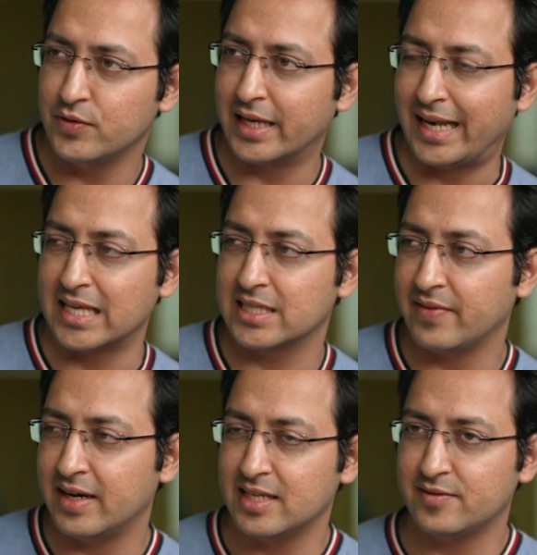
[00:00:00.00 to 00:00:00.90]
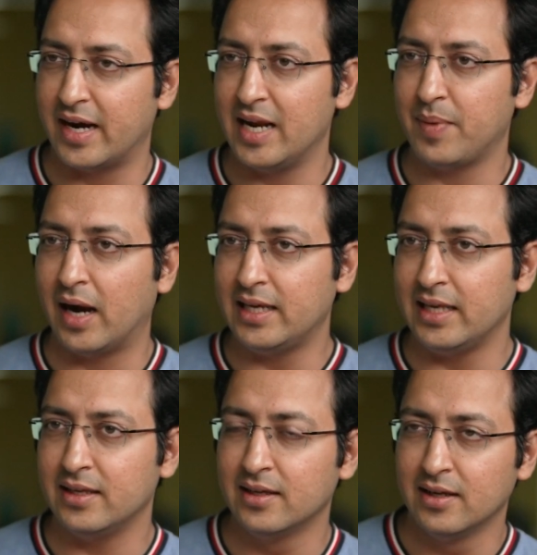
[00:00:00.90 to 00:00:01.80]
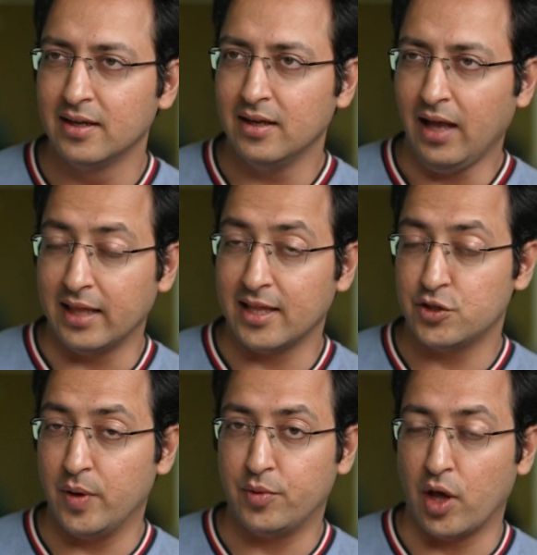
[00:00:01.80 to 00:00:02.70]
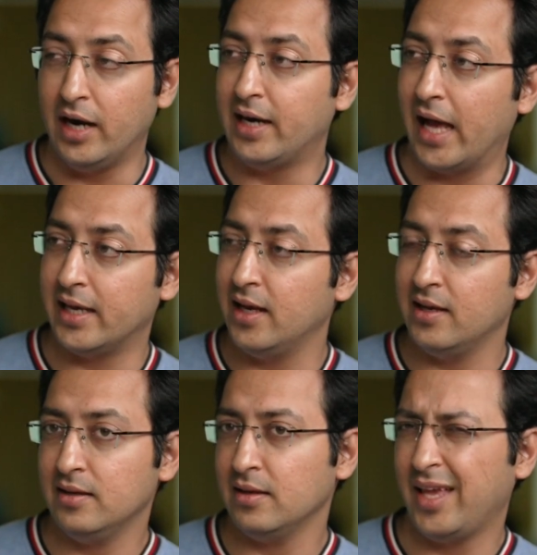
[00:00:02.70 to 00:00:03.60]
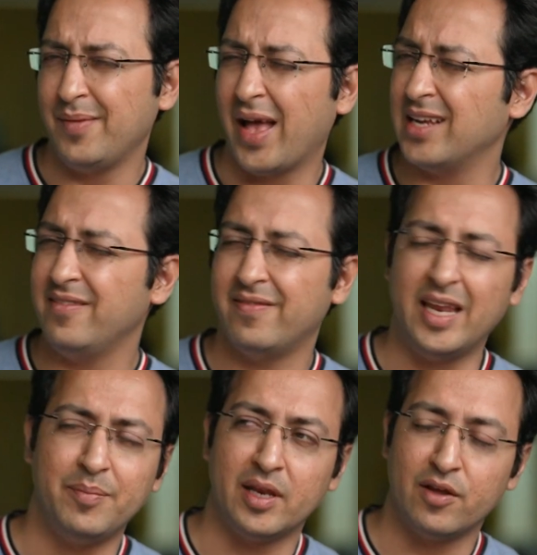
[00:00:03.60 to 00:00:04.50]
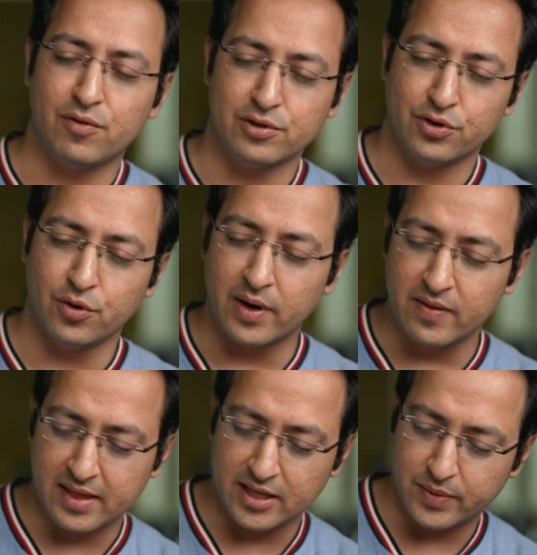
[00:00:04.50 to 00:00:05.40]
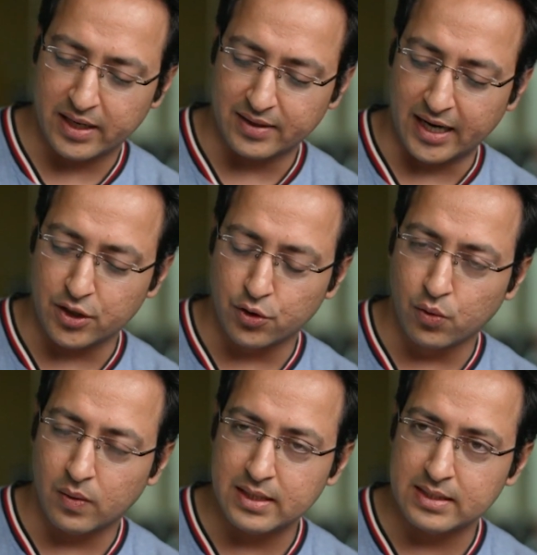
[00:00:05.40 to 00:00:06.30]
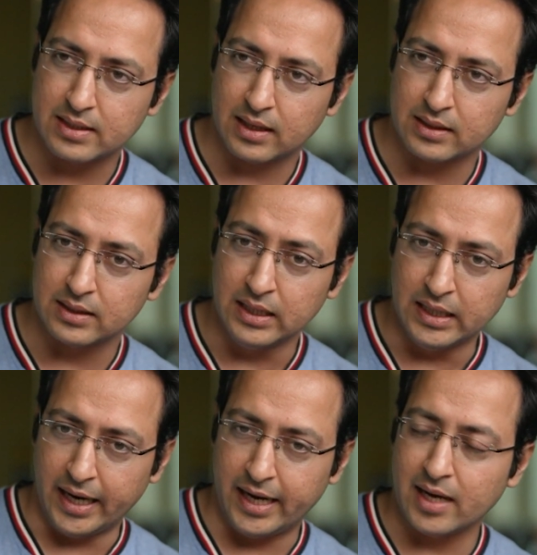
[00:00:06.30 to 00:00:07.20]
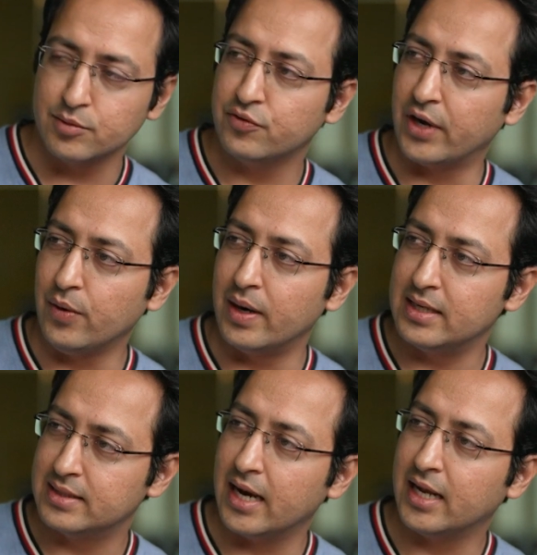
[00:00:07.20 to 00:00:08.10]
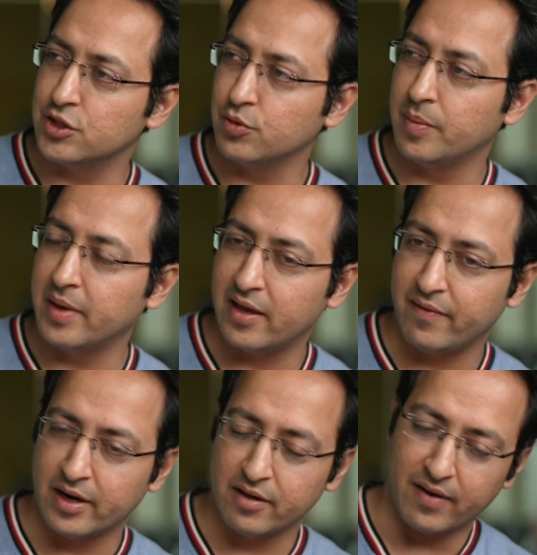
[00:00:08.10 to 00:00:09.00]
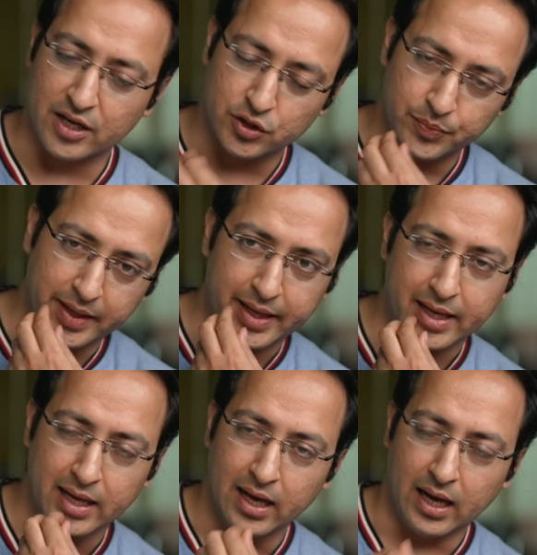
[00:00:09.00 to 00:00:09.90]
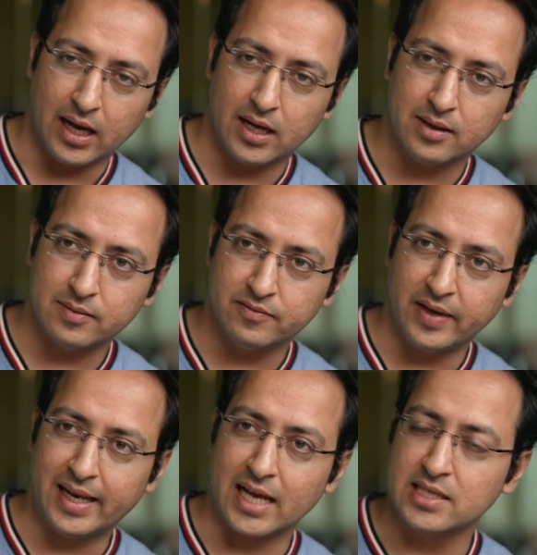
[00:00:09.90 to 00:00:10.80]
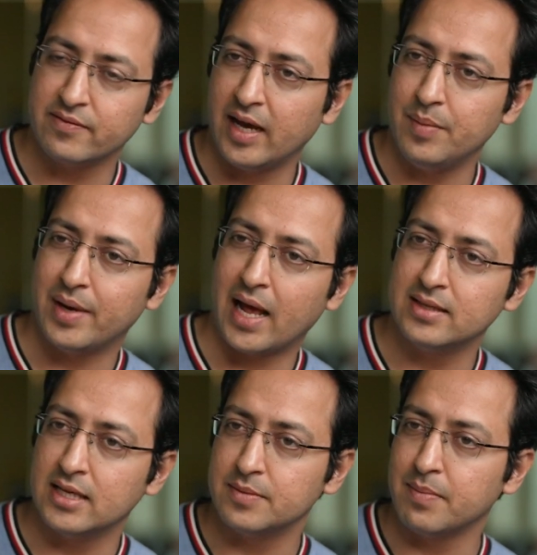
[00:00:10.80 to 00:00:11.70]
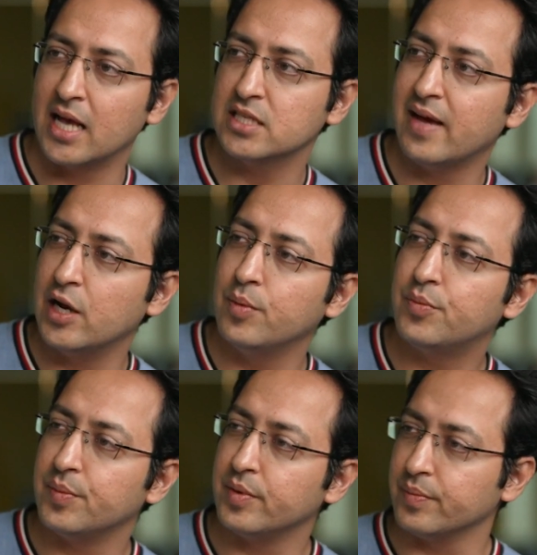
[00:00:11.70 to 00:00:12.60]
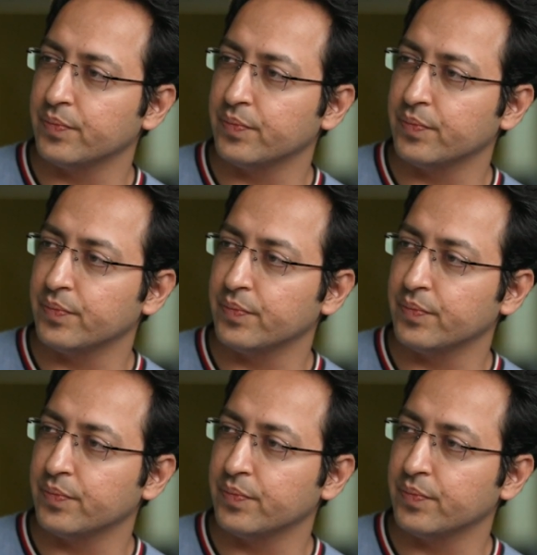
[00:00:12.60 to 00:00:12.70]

classified as Friday party, and that's why product tagging can be actually very meaningful. So, one of the things we try to do was in terms of trying to understand consumer behavior in a fashion play, we classify brands as mass, value, and premium.